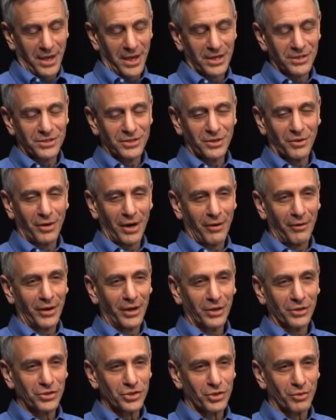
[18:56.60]
Yes, so
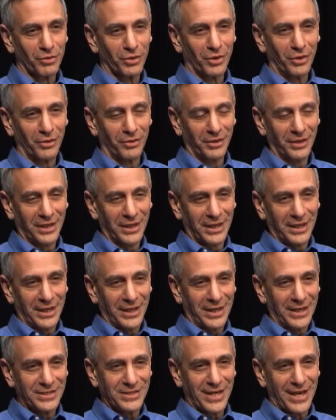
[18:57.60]
Ariel Sharon
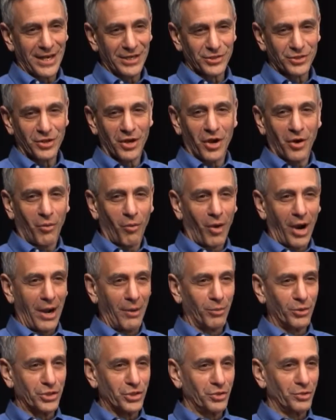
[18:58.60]
is asked,
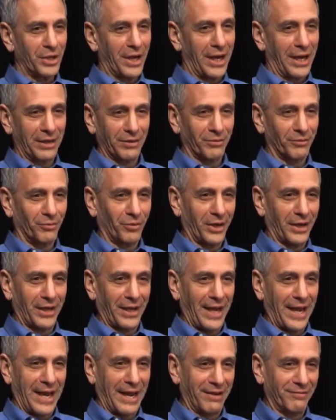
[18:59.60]
why would you not
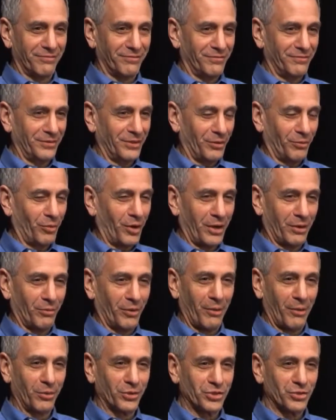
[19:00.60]
want to have, you know,
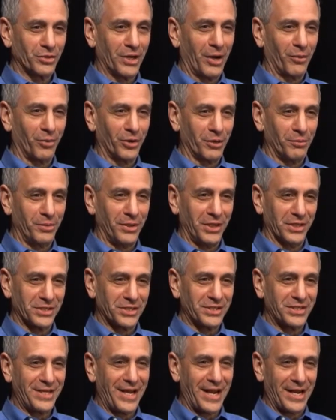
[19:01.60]
why would you not want to
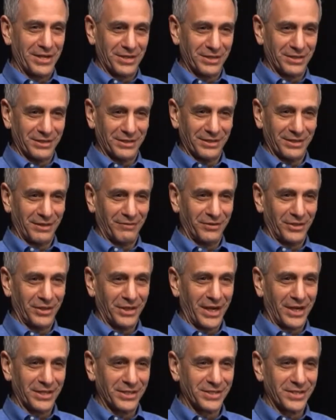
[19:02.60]
be a state of
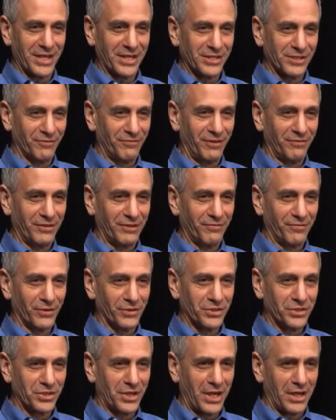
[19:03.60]
the United States, the
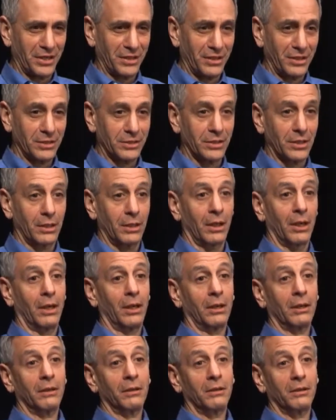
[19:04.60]
51st state? He said,
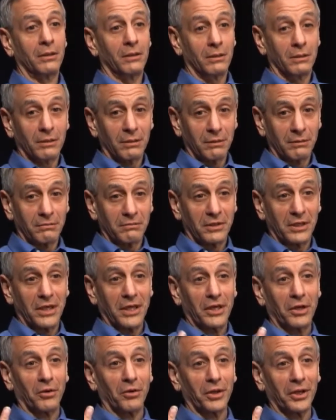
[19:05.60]

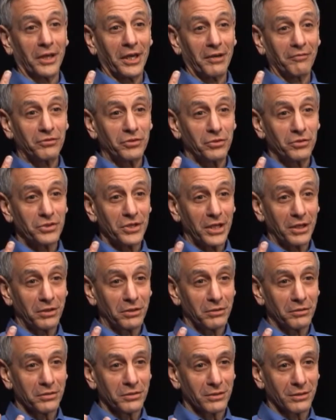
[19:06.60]
then I'd only have two
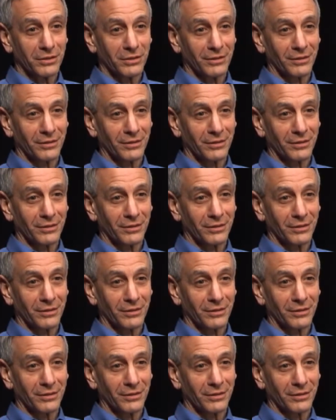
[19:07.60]
senators.